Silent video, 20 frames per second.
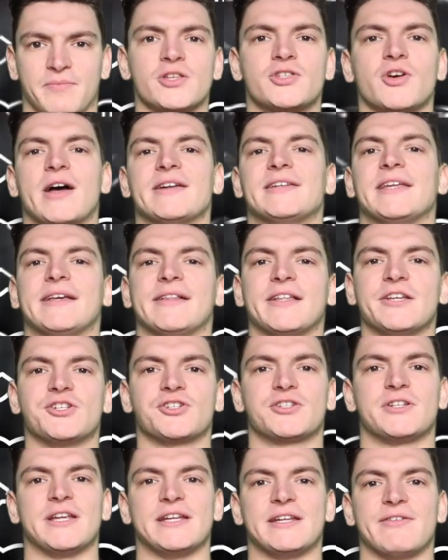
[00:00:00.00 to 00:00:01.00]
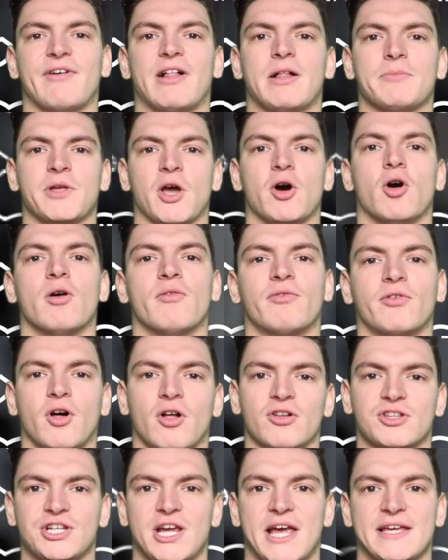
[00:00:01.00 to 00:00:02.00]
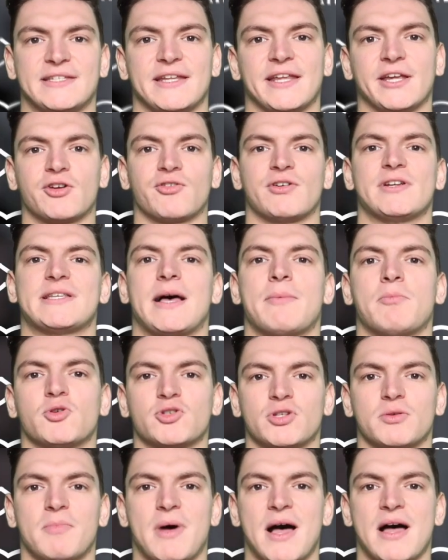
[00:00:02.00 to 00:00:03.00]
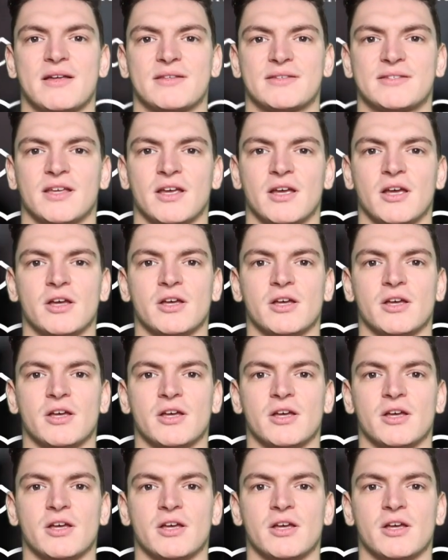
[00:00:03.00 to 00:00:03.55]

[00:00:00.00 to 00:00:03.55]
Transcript: So ideally you just need to develop your overall chest and increase that muscle mass,